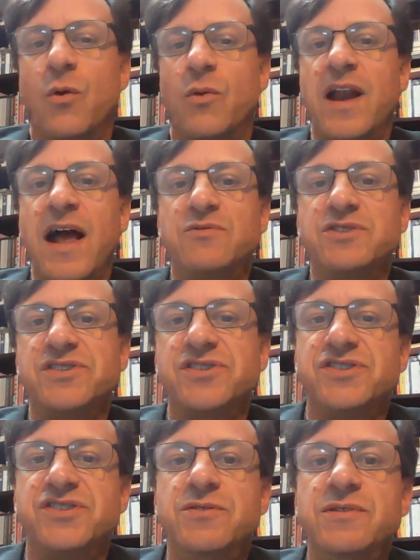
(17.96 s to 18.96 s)
When I was a
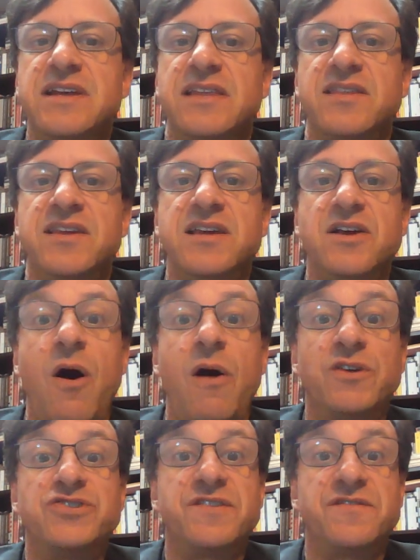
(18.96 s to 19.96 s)
student in the
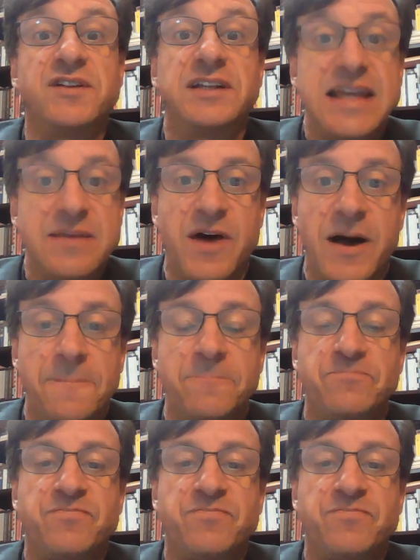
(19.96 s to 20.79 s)
College of Thelemic,